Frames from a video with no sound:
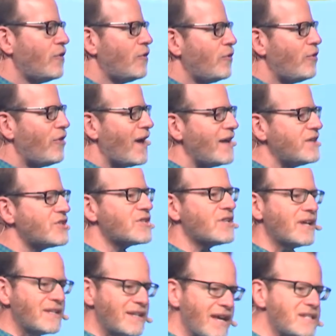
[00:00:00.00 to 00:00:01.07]
that, just
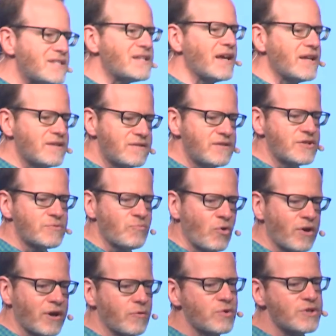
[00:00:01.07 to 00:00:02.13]
like Nate said this
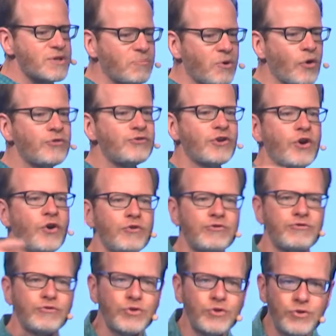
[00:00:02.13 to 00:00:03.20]
morning, we're supposed to go
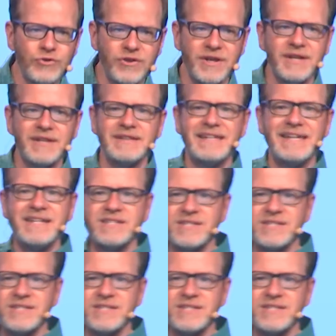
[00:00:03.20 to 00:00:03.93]
through the lean